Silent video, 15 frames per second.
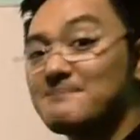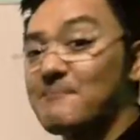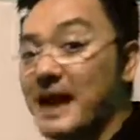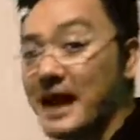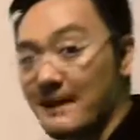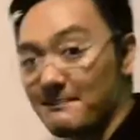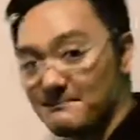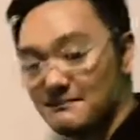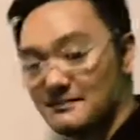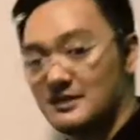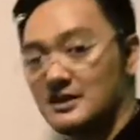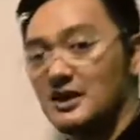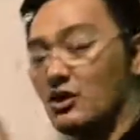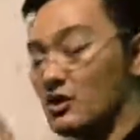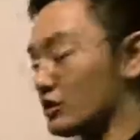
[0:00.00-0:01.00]
CPAP
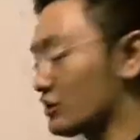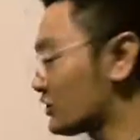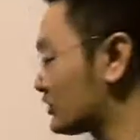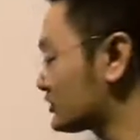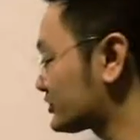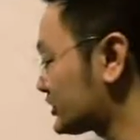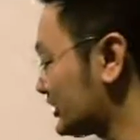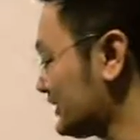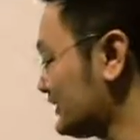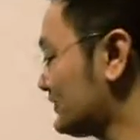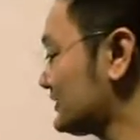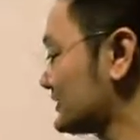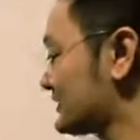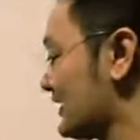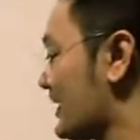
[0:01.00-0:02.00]
or
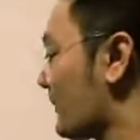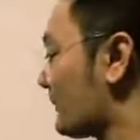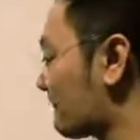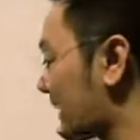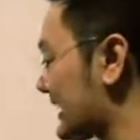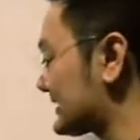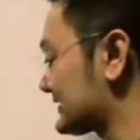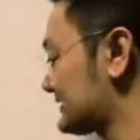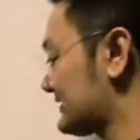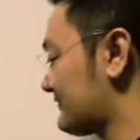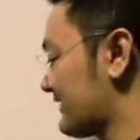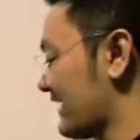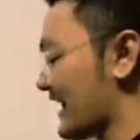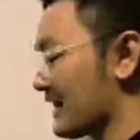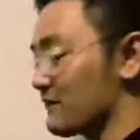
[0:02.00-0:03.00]
continuous
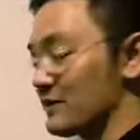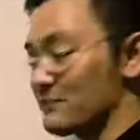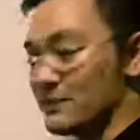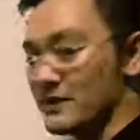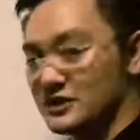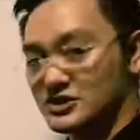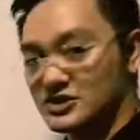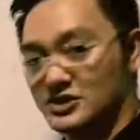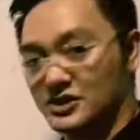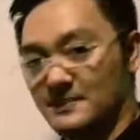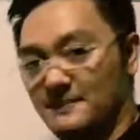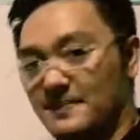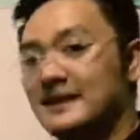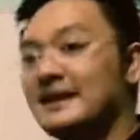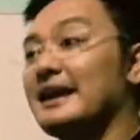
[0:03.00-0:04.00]
positive airway
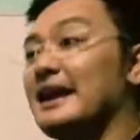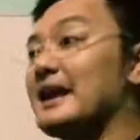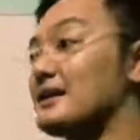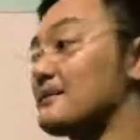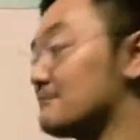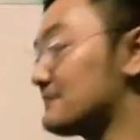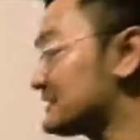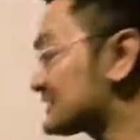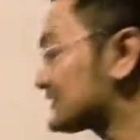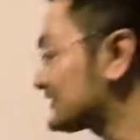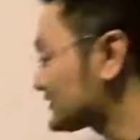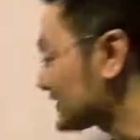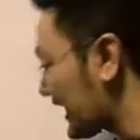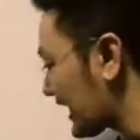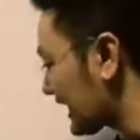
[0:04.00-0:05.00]
pressure, it
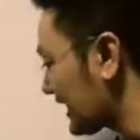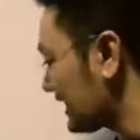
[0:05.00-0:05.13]
means to